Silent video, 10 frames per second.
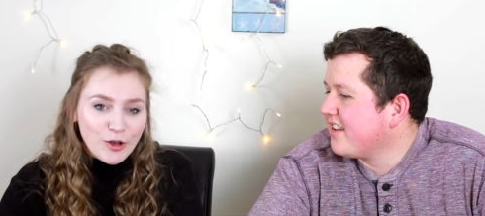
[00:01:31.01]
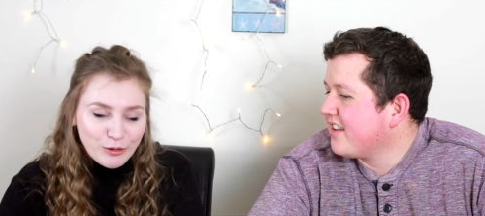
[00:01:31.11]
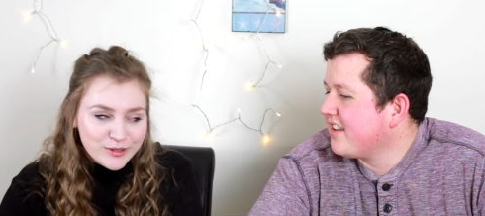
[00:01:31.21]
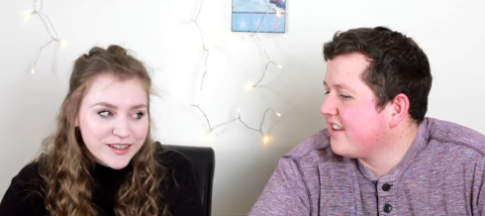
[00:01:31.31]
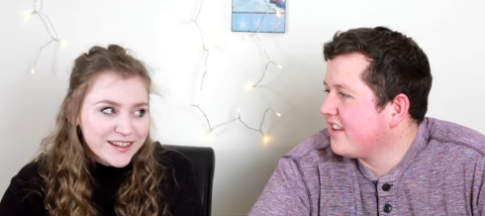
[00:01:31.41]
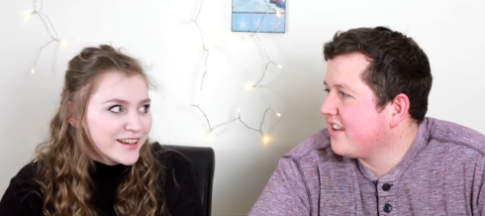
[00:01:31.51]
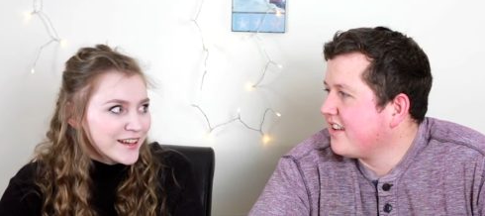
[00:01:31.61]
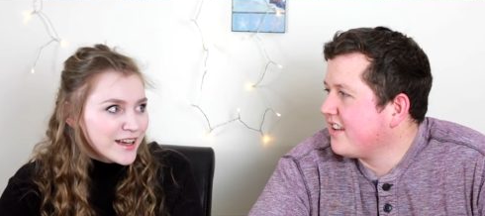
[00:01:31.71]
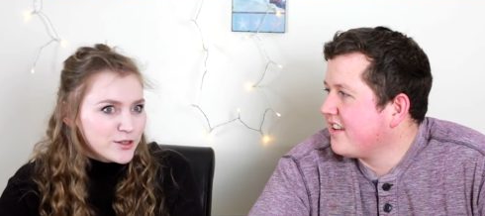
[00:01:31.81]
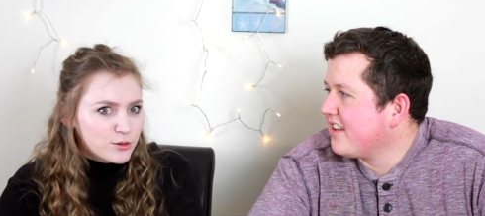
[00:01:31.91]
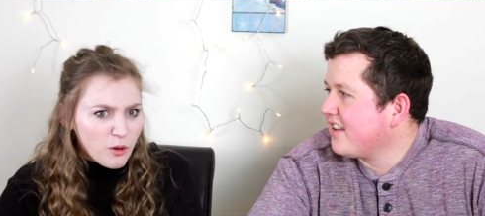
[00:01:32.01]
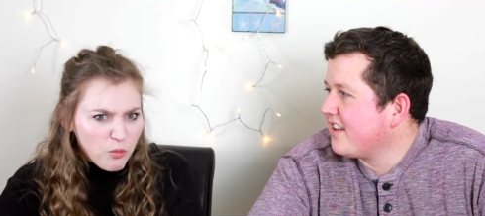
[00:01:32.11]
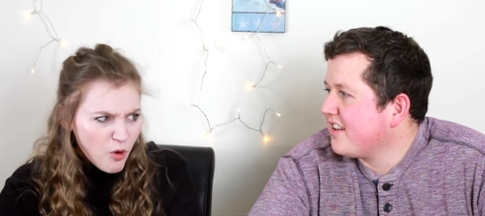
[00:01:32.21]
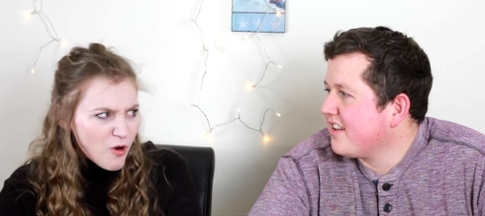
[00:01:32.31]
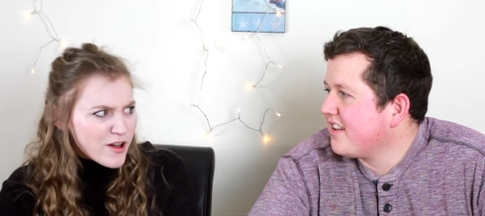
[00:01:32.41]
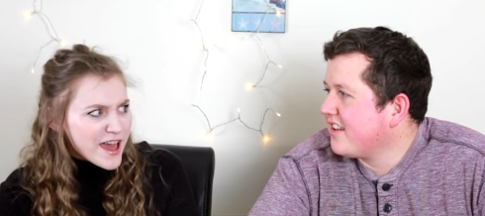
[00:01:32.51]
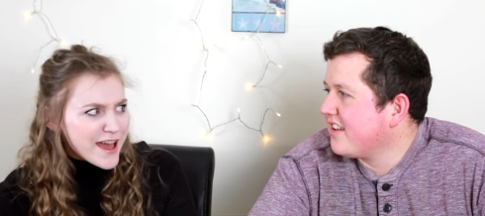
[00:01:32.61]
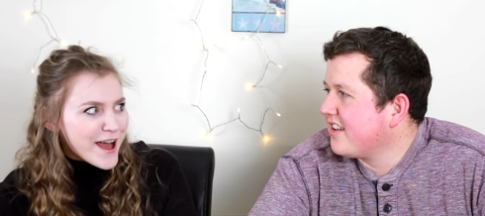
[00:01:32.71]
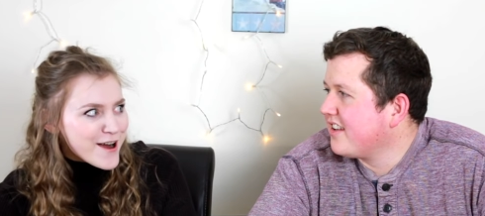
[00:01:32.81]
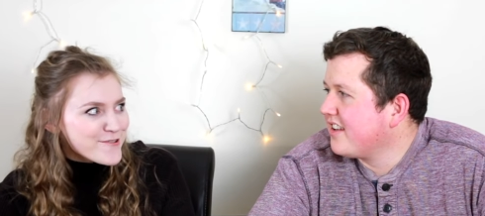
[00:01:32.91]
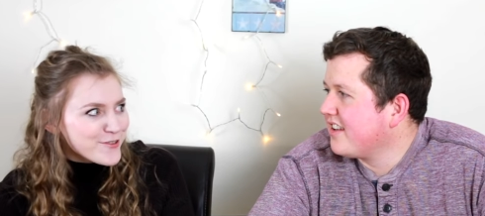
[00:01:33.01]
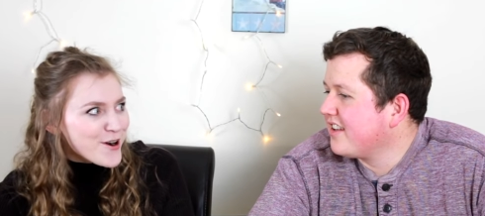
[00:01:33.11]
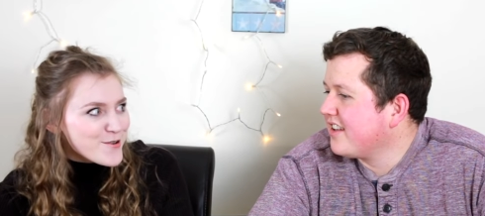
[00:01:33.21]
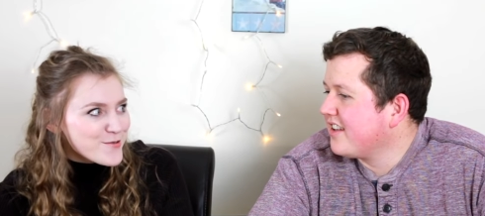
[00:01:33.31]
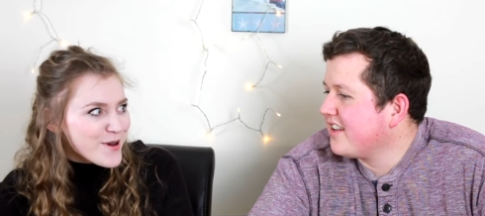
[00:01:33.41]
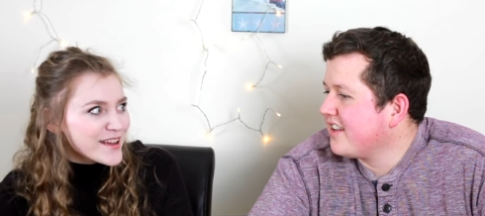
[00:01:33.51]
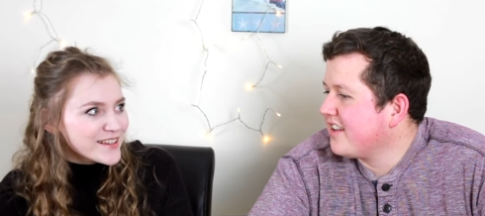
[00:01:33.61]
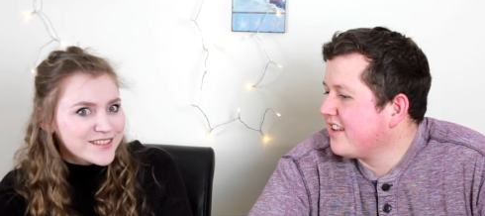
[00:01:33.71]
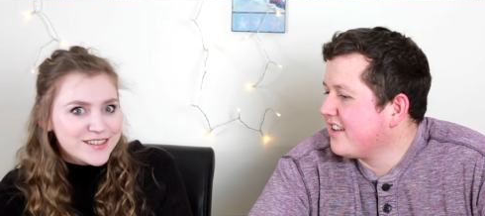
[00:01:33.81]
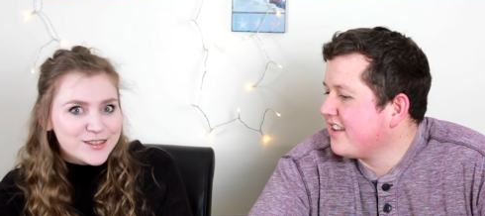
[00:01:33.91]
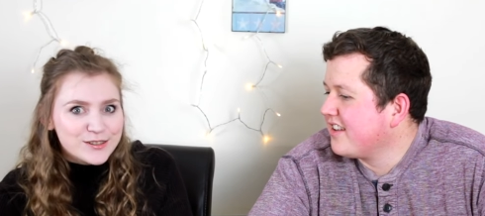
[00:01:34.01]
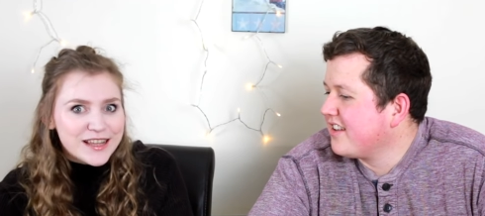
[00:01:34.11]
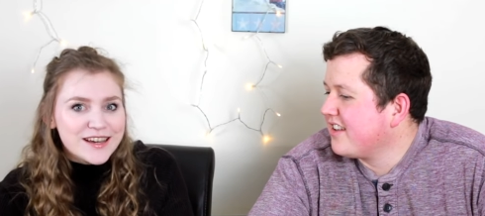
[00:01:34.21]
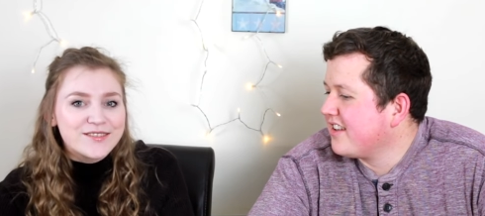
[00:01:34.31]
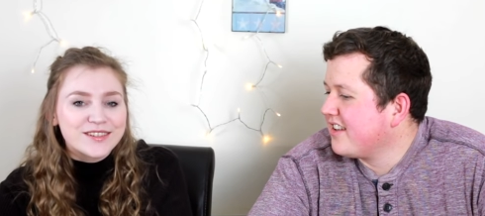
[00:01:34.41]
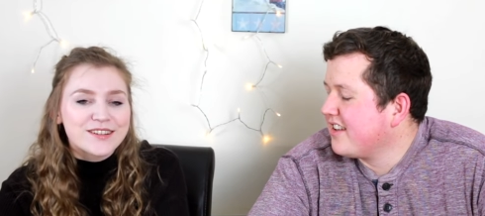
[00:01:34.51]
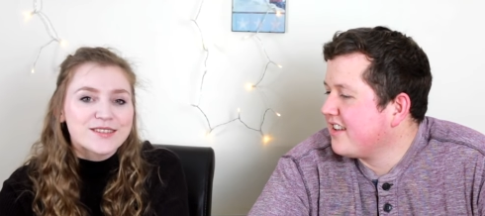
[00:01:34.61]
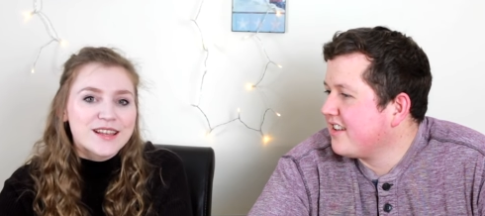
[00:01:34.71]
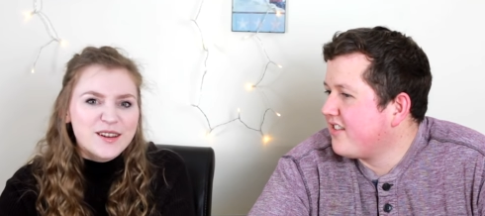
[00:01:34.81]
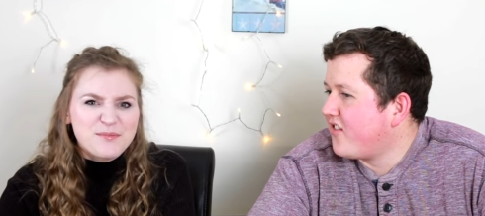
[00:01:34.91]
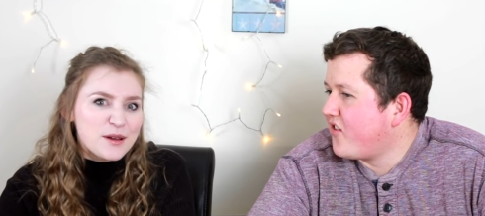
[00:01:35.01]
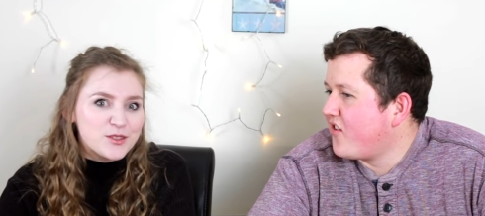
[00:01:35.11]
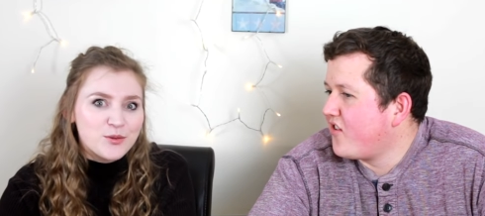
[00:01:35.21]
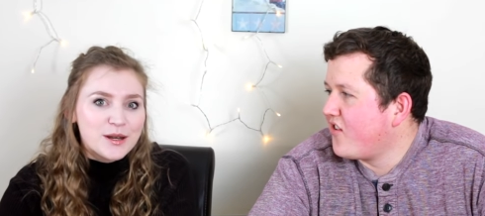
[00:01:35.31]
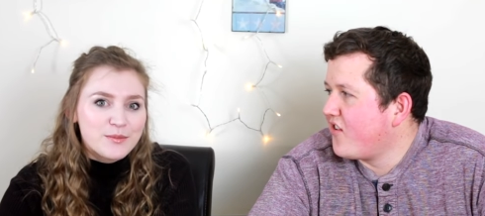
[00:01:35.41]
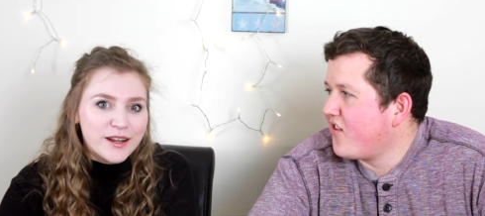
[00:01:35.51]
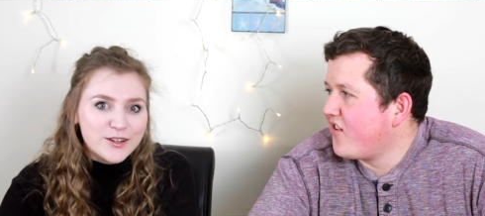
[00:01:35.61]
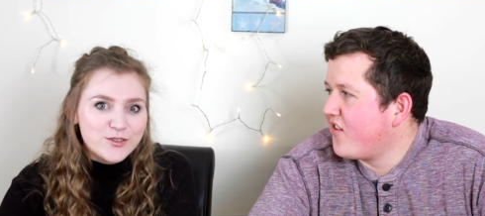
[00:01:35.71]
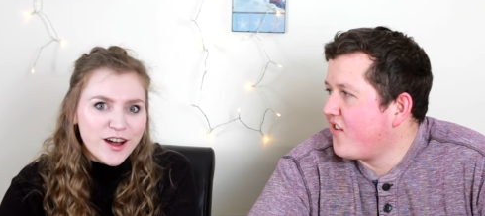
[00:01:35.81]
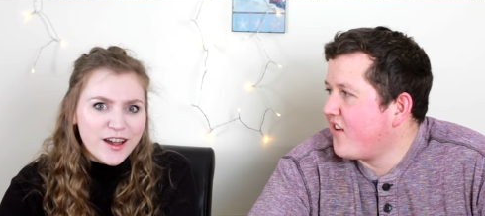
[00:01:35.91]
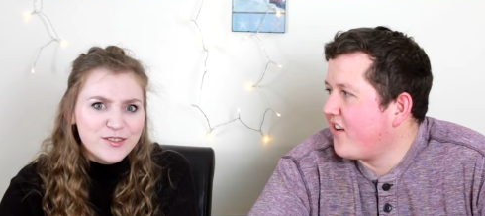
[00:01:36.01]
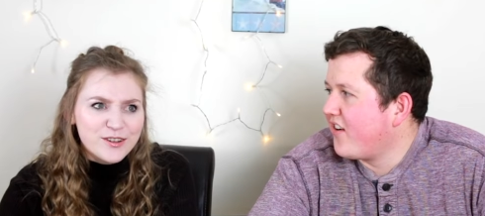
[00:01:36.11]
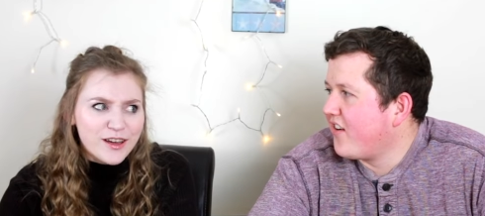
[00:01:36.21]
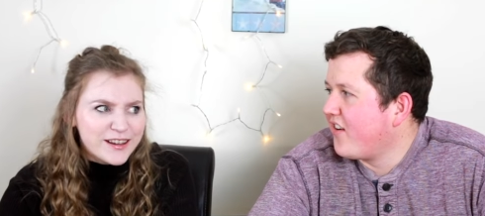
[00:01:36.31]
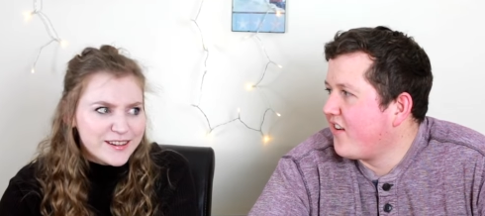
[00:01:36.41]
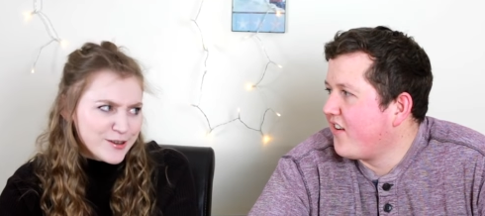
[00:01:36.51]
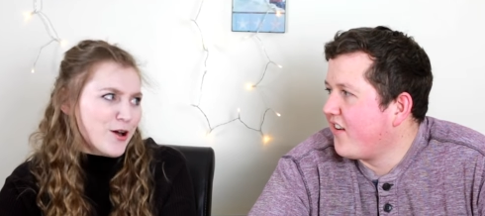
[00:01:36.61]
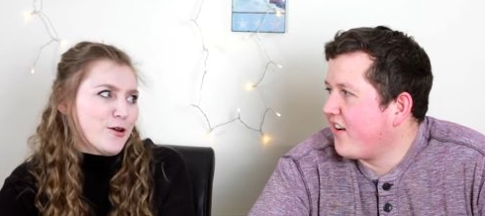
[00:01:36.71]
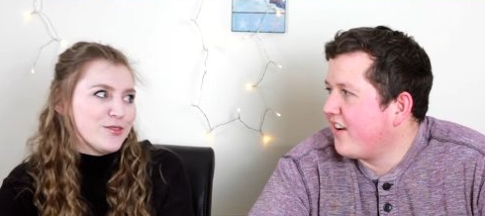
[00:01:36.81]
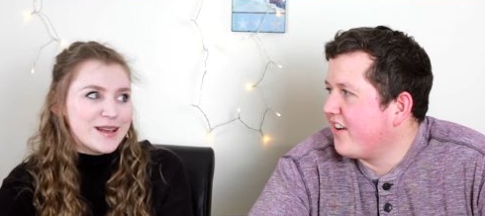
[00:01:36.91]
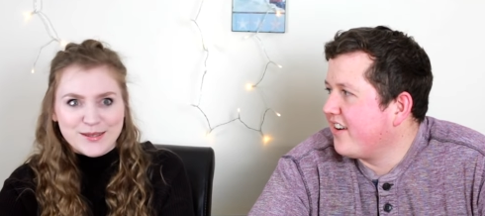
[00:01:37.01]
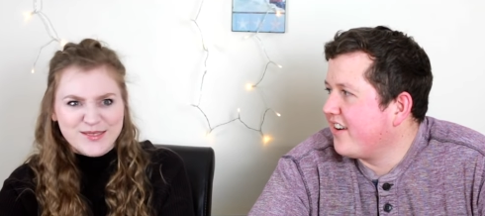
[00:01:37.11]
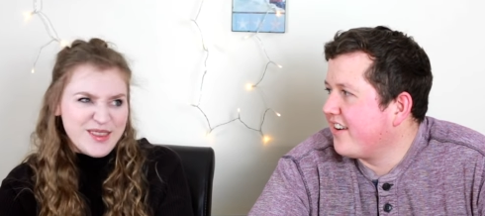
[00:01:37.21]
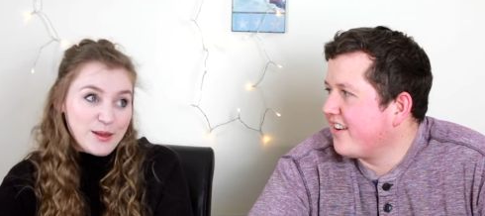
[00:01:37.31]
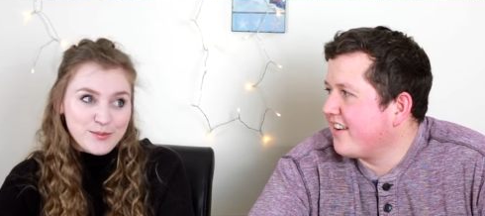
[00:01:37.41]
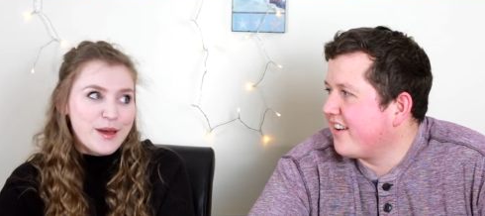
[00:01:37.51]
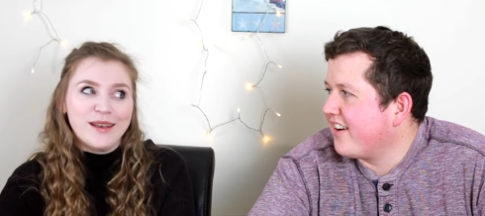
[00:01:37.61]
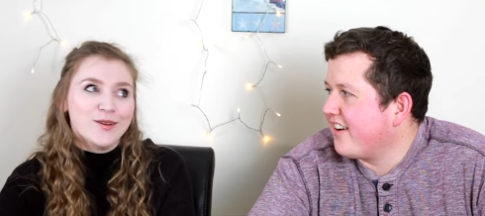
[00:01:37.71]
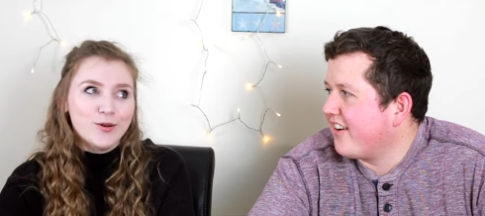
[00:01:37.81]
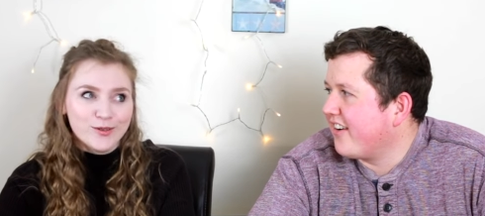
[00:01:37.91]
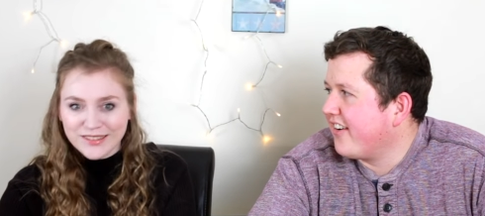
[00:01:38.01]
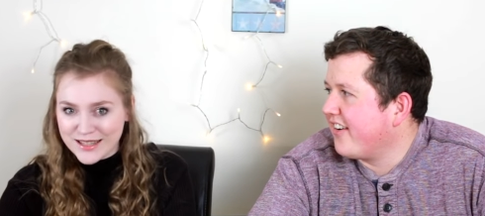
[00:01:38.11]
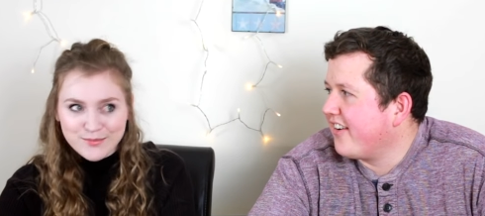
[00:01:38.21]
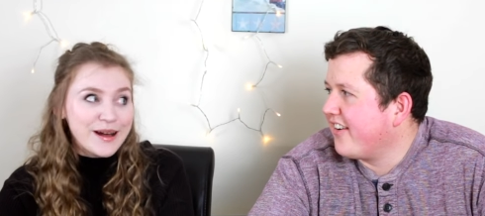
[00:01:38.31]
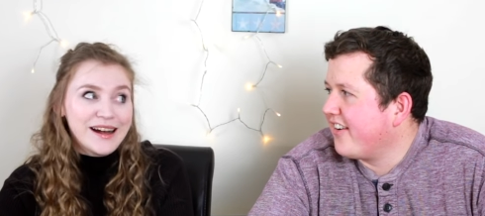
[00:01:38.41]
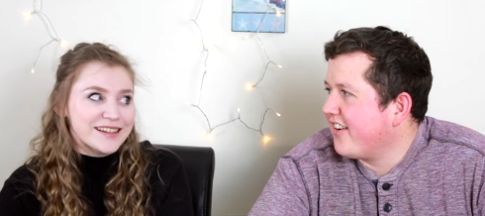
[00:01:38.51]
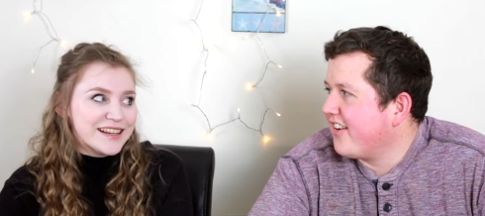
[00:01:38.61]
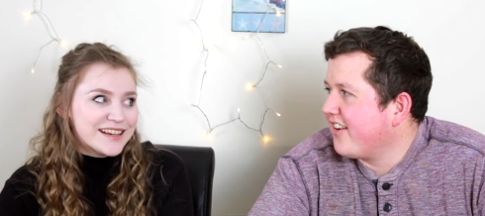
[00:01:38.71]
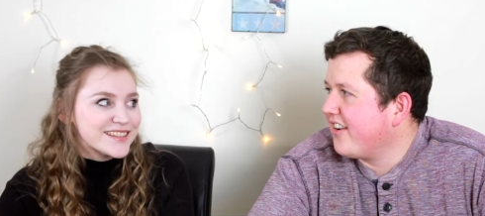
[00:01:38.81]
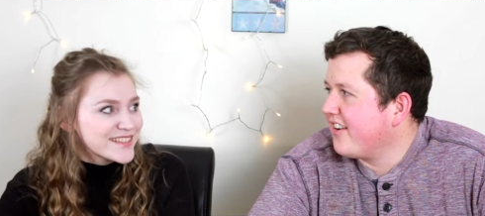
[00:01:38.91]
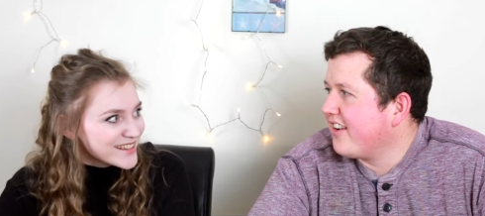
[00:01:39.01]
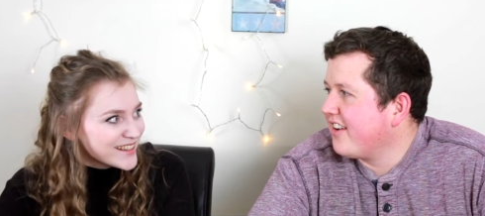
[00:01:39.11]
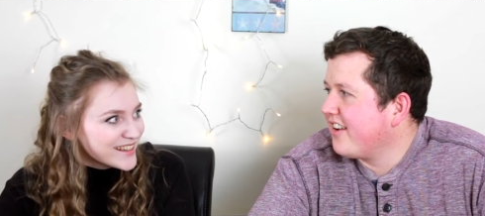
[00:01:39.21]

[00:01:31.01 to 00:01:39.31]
Speaker 1: home," and you were like, "Walking? How far away do you live?" And I was like, "About twenty minute drive." And you're like, "No, that's that's mental. That's madness."